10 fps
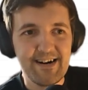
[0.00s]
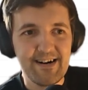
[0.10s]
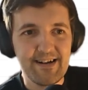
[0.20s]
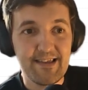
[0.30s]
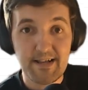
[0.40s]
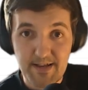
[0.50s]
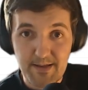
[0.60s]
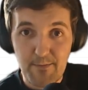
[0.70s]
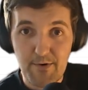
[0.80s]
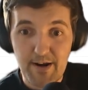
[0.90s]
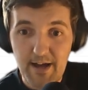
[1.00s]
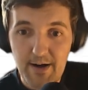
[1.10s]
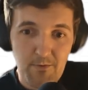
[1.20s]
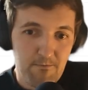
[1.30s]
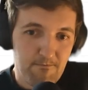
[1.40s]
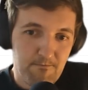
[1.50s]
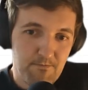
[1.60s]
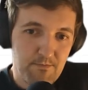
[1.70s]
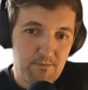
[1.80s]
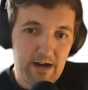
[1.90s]
That's it for now.
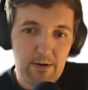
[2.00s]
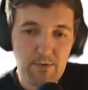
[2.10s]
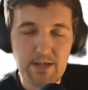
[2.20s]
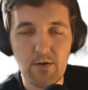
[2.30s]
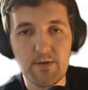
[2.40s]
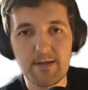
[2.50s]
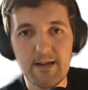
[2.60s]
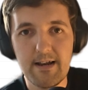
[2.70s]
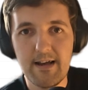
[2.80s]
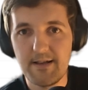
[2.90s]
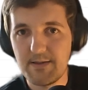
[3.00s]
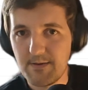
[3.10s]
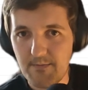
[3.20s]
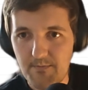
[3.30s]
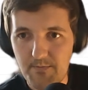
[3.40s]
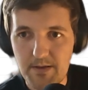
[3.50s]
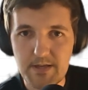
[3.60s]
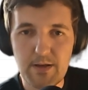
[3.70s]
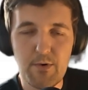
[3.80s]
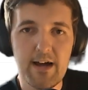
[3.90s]
I will stay on the sidelines,
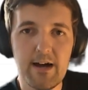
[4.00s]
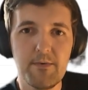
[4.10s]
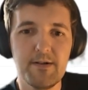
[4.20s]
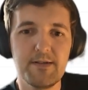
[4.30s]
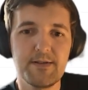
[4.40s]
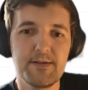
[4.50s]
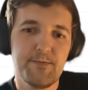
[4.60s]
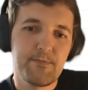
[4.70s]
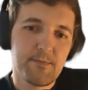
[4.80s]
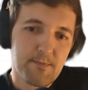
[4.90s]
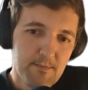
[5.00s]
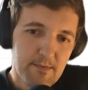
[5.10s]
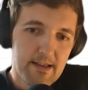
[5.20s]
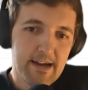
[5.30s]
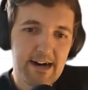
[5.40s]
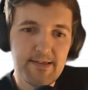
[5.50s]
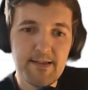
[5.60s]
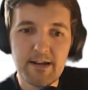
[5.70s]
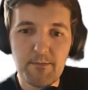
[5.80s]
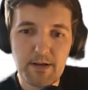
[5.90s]
see what happens, and
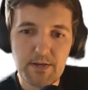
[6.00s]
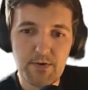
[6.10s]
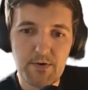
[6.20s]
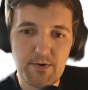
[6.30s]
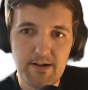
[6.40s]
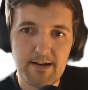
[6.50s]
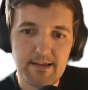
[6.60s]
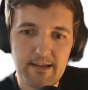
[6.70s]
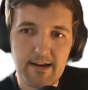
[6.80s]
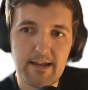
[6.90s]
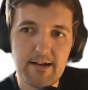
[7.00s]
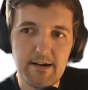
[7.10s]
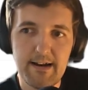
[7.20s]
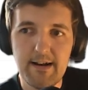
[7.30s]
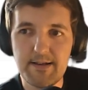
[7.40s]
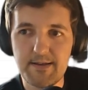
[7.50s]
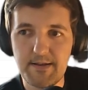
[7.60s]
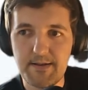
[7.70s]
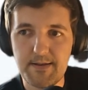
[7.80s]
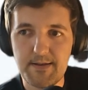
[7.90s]
then based on technical
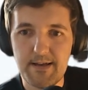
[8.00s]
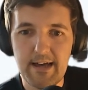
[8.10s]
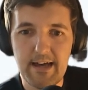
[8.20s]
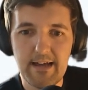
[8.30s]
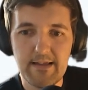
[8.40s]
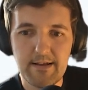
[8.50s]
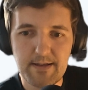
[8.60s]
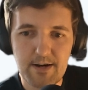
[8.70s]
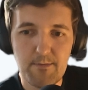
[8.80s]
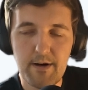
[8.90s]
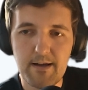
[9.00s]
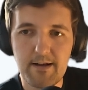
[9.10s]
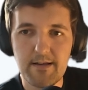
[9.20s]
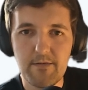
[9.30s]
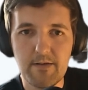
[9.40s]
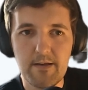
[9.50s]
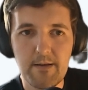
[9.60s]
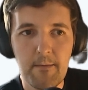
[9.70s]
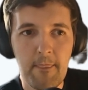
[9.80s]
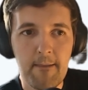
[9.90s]
analysis and insider buying activity,
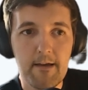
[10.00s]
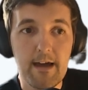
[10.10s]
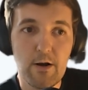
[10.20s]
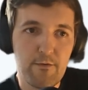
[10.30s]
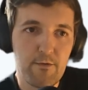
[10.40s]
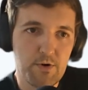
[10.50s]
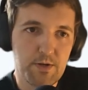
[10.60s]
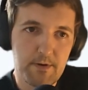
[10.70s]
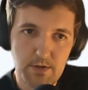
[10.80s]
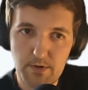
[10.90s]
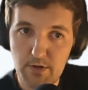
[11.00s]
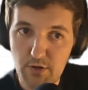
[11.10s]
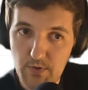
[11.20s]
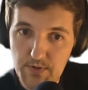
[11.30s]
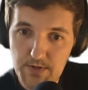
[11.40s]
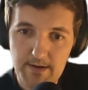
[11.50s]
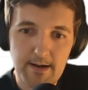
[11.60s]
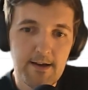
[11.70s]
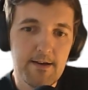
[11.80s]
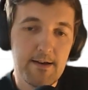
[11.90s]
And of course, based on the news,
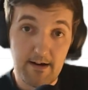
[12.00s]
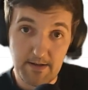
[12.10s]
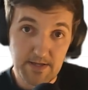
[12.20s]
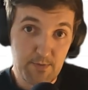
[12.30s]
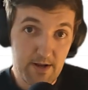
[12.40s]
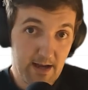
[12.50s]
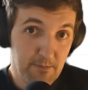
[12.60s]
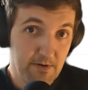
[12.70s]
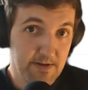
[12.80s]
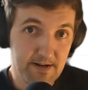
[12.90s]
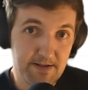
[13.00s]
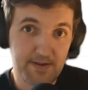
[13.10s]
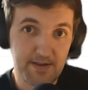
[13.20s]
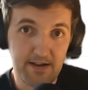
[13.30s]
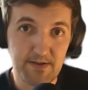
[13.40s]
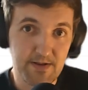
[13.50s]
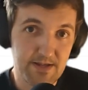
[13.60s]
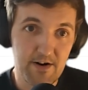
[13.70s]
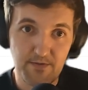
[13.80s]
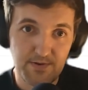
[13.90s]
let's see what happens. Let's see, are these
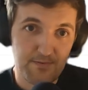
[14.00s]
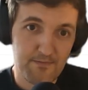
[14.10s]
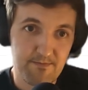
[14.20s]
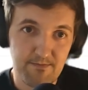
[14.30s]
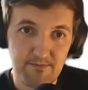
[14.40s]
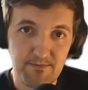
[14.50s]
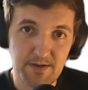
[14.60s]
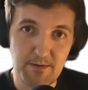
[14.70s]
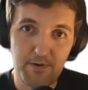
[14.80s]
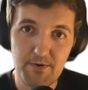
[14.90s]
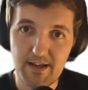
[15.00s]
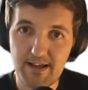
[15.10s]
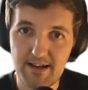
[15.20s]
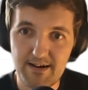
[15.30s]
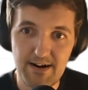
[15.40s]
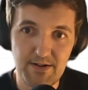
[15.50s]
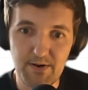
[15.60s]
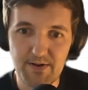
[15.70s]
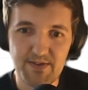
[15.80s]
tariffs disappearing? Are they not?